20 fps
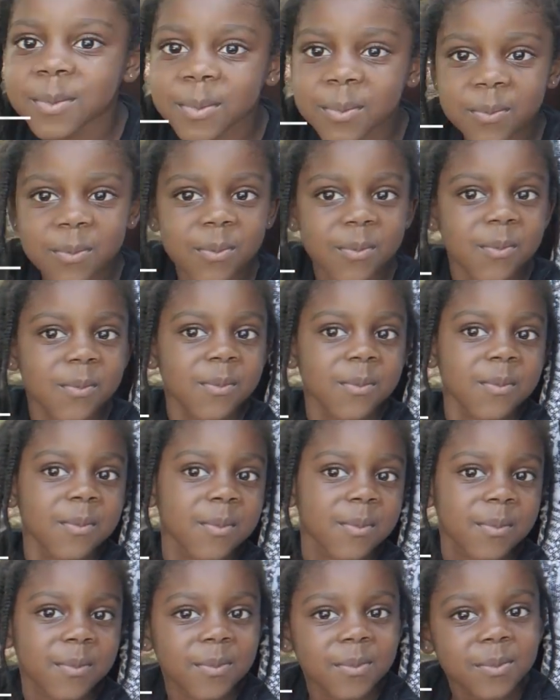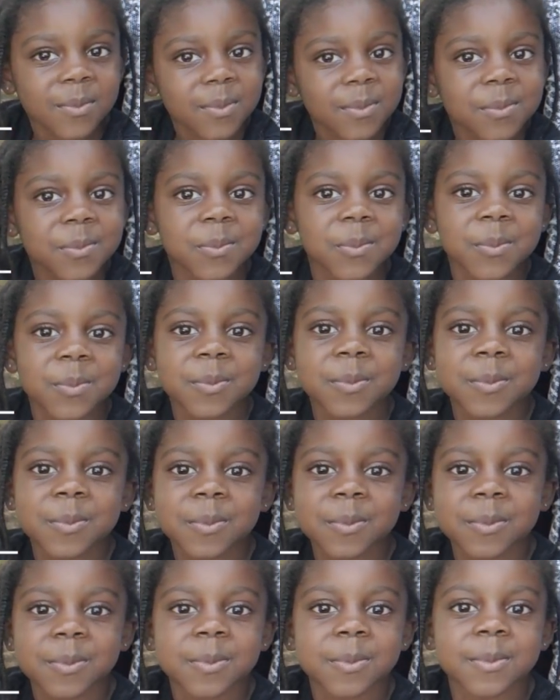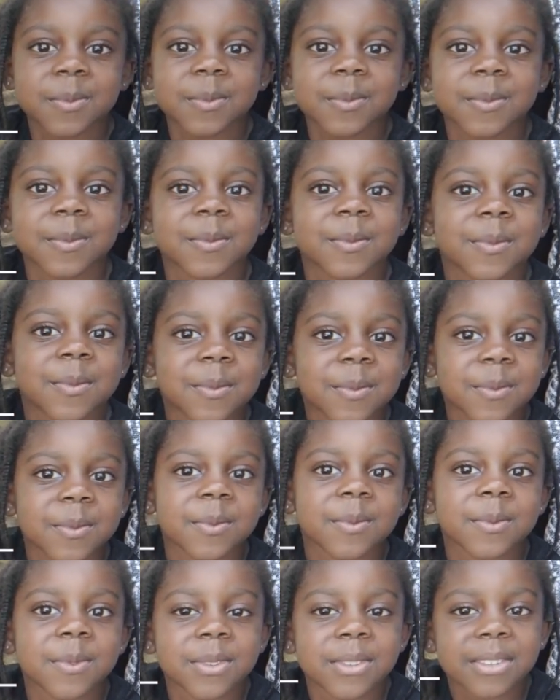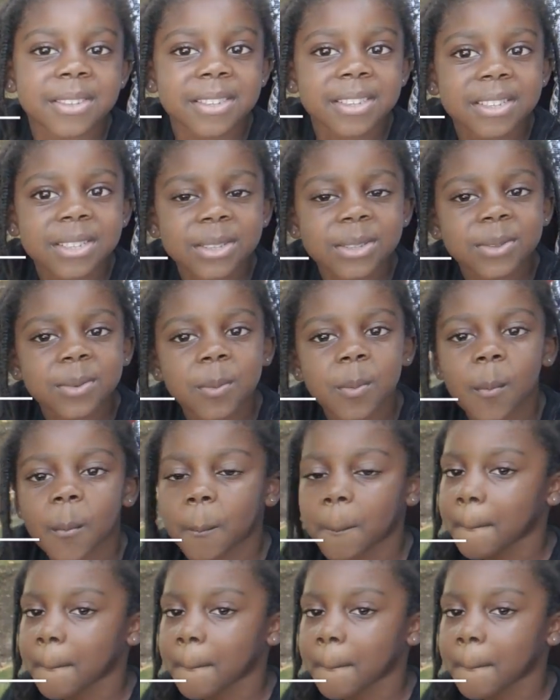No words are spoken by the person on screen.